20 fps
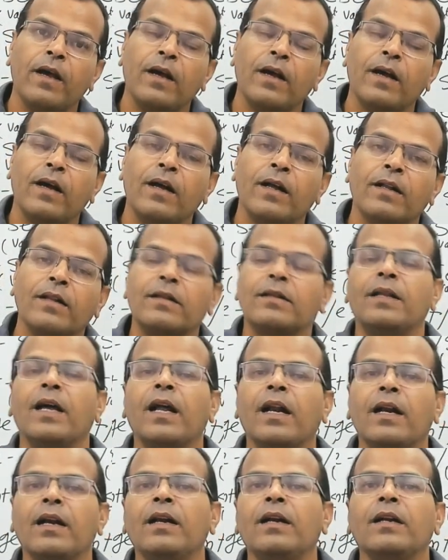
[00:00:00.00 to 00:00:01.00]
then
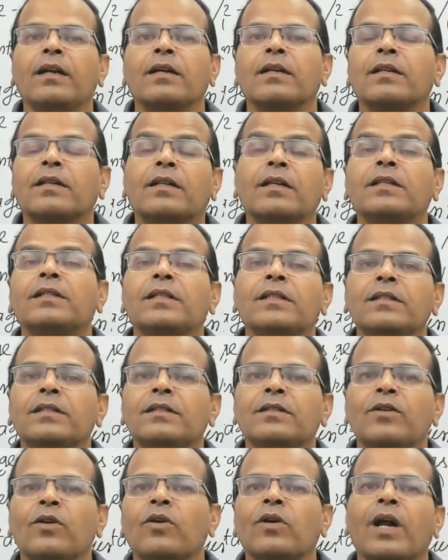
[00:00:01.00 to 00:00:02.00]
this is
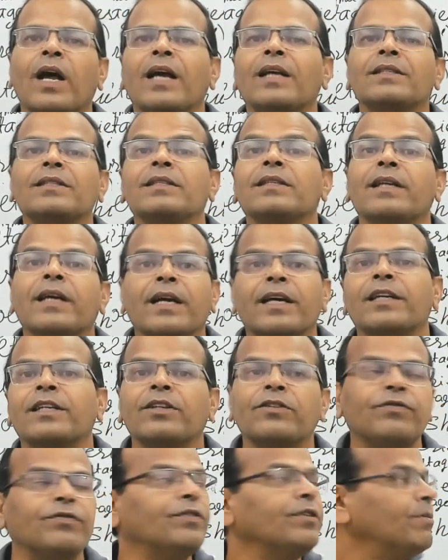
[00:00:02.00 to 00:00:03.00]
known as negative
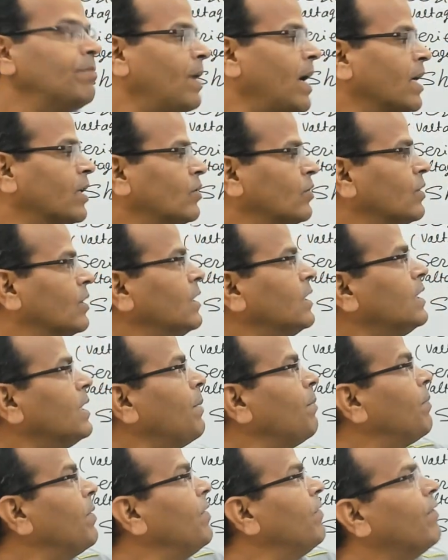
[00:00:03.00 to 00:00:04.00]
feedback. So this
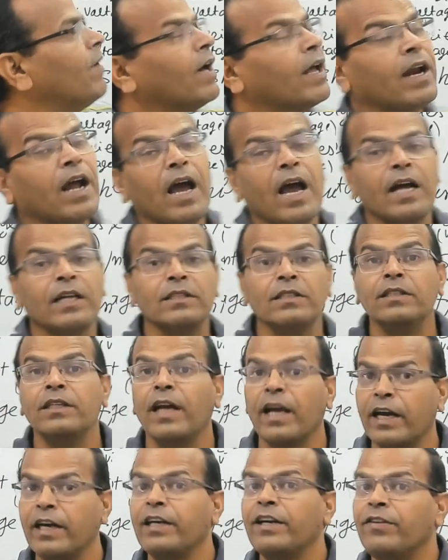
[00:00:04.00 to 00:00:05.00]
amplifier has
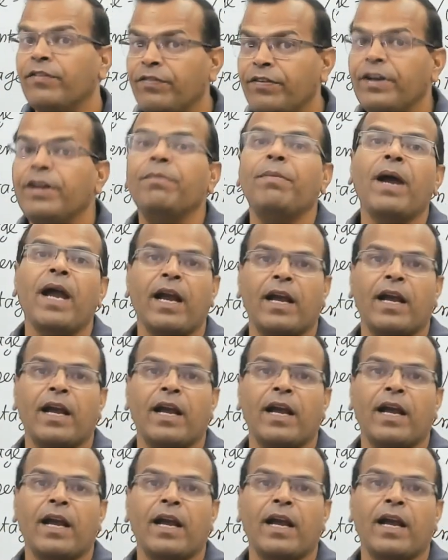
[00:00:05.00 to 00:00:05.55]
negative feedback.